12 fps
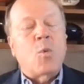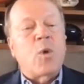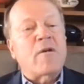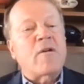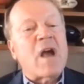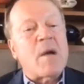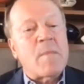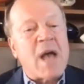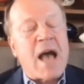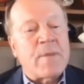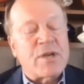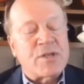where am
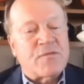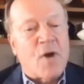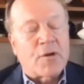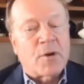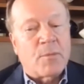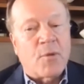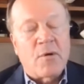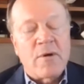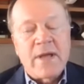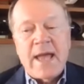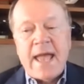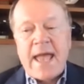I most vulnerable?
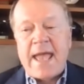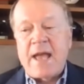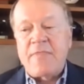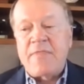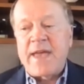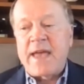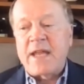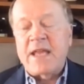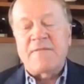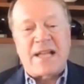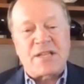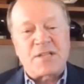And then
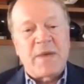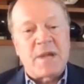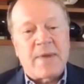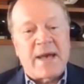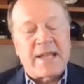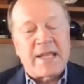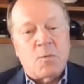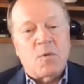if I spend money,